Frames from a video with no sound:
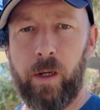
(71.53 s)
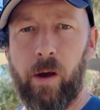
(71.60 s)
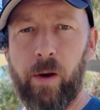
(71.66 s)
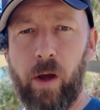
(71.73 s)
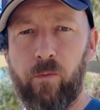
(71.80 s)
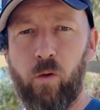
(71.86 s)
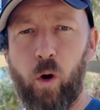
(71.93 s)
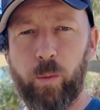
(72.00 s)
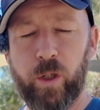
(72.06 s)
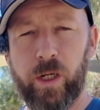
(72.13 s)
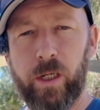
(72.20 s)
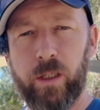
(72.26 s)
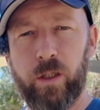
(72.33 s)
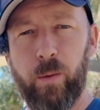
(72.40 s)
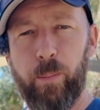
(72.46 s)
Now, another
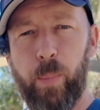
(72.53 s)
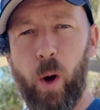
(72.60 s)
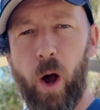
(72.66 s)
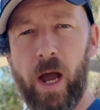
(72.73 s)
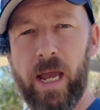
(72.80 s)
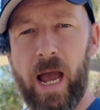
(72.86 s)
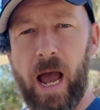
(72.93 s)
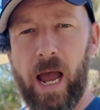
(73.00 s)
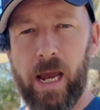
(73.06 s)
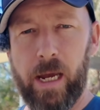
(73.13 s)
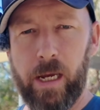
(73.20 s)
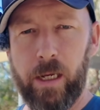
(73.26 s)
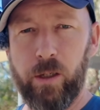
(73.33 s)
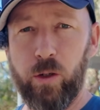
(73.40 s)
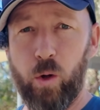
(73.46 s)
option is to buy a